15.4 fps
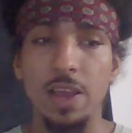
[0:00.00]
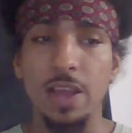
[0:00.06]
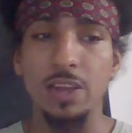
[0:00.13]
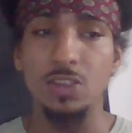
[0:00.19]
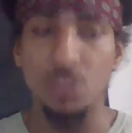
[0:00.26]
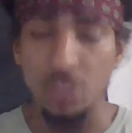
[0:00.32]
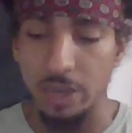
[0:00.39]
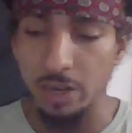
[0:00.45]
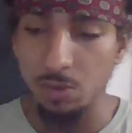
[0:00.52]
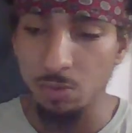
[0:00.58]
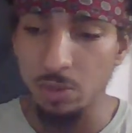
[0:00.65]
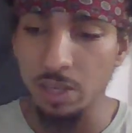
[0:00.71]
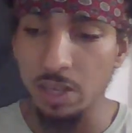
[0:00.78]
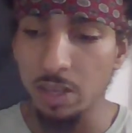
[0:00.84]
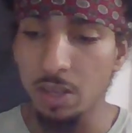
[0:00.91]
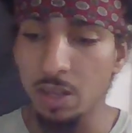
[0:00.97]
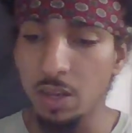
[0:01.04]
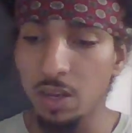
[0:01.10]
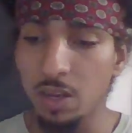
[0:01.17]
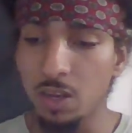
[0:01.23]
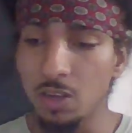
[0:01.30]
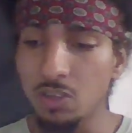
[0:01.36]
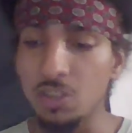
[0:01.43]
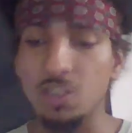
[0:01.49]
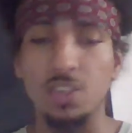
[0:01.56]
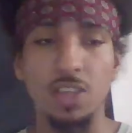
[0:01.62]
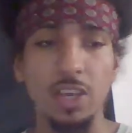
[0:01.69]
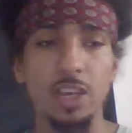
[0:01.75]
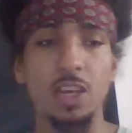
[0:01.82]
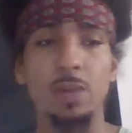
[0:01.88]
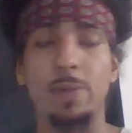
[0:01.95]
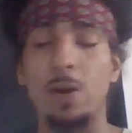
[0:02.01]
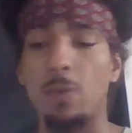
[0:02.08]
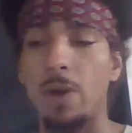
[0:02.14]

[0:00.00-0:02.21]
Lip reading: And generally, just thinking about